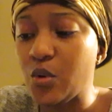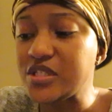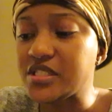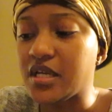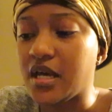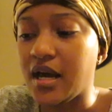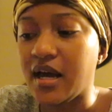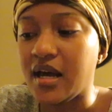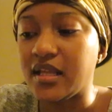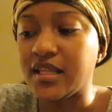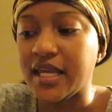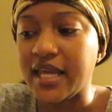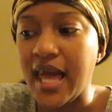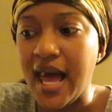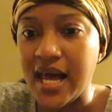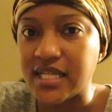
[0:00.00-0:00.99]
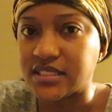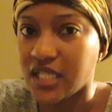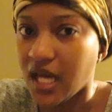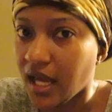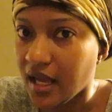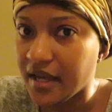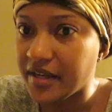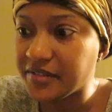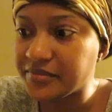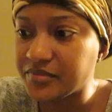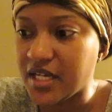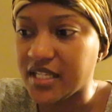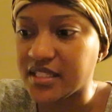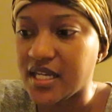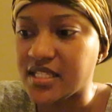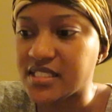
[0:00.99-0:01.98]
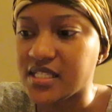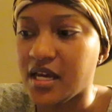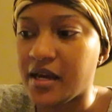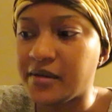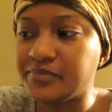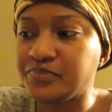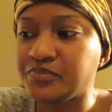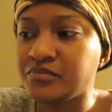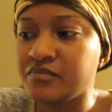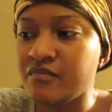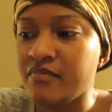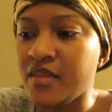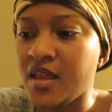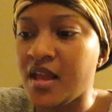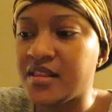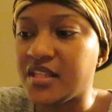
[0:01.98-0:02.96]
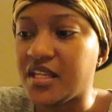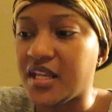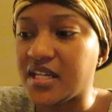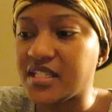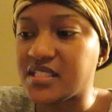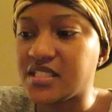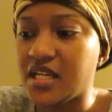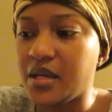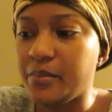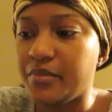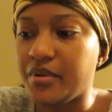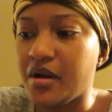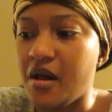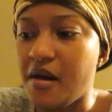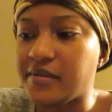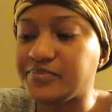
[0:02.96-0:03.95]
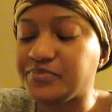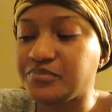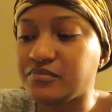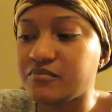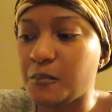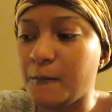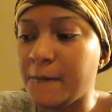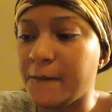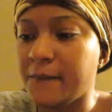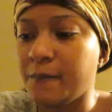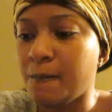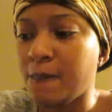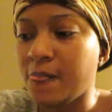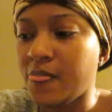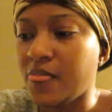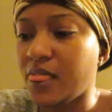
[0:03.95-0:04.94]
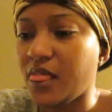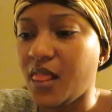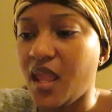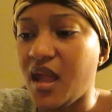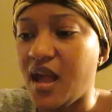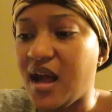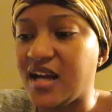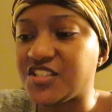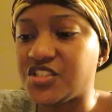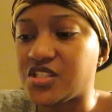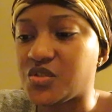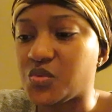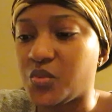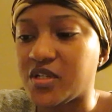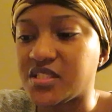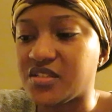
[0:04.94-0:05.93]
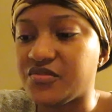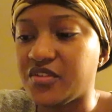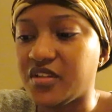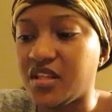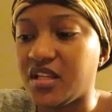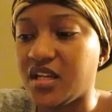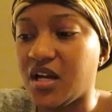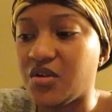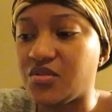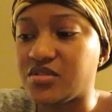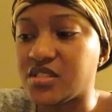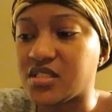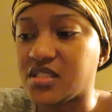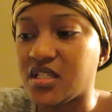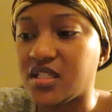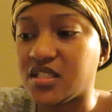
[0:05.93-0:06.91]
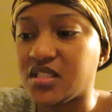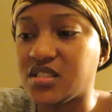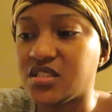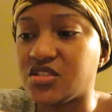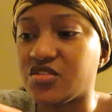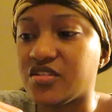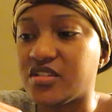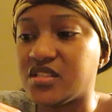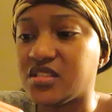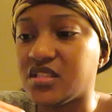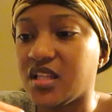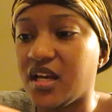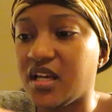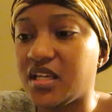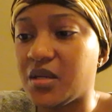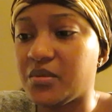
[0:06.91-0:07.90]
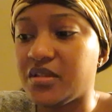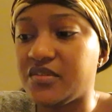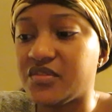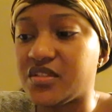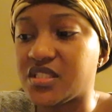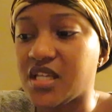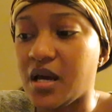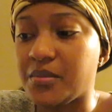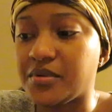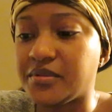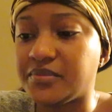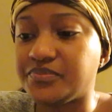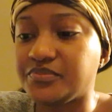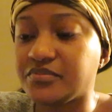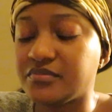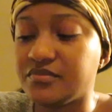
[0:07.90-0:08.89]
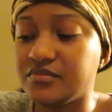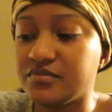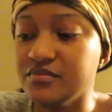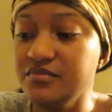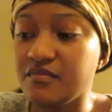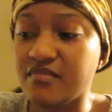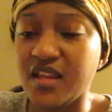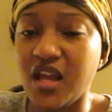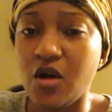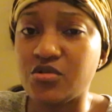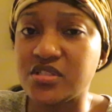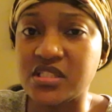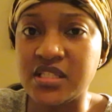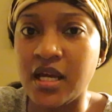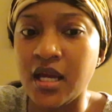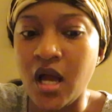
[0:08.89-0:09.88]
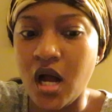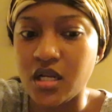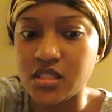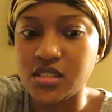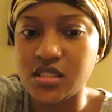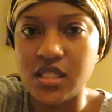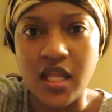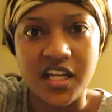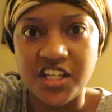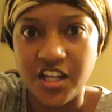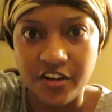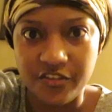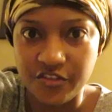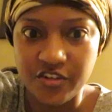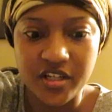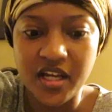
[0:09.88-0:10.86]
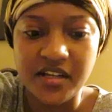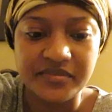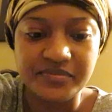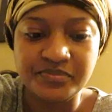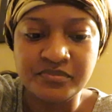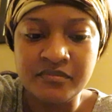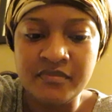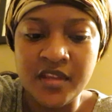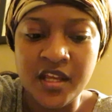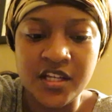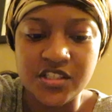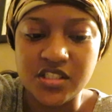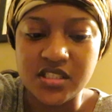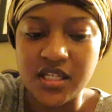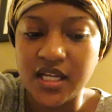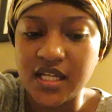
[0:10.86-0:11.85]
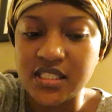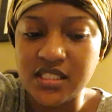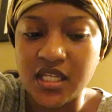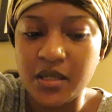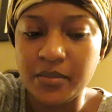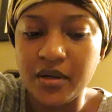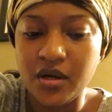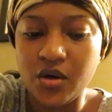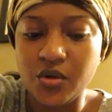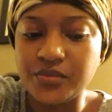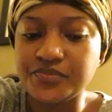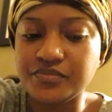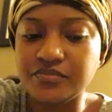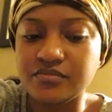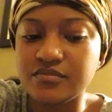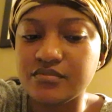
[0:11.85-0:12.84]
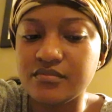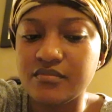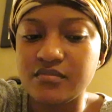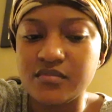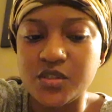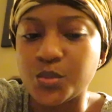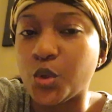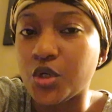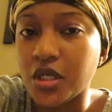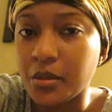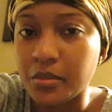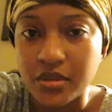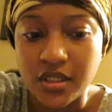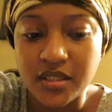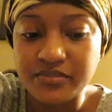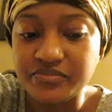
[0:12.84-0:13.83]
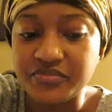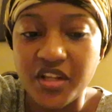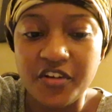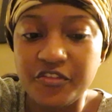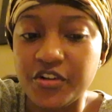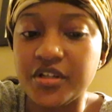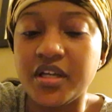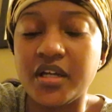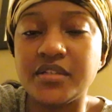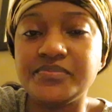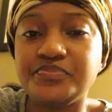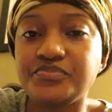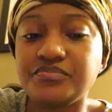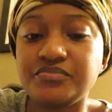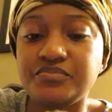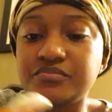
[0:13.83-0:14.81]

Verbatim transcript: wasn't high, like as high at that time the next day, but I just wasn't feeling it. I was just like, this is crazy. Like, I can't believe this happened. And I was just like, honestly, like, never again. Just like I said about smoking a blunt, never again.